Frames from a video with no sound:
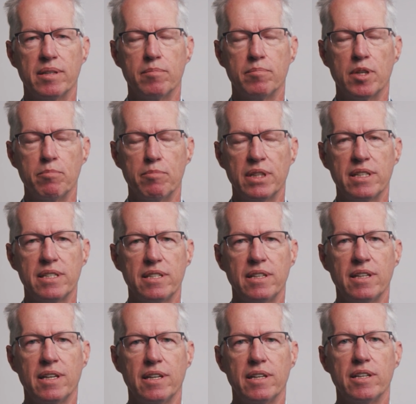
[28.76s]

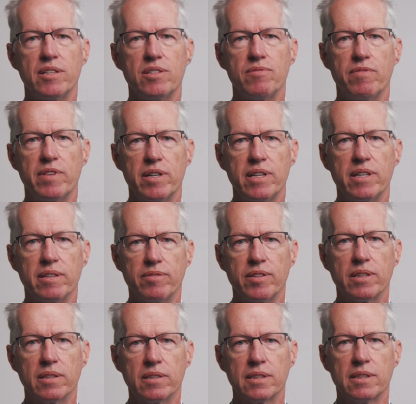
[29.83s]
mobility is very
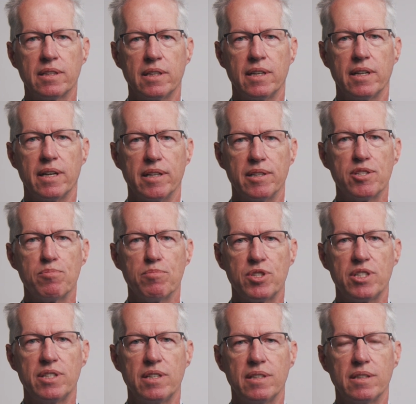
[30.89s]
difficult, and this
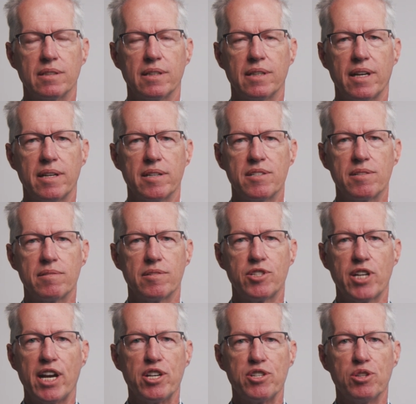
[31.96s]
machine has
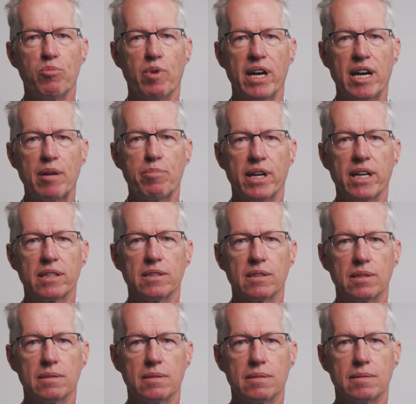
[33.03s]
changed the way I practice.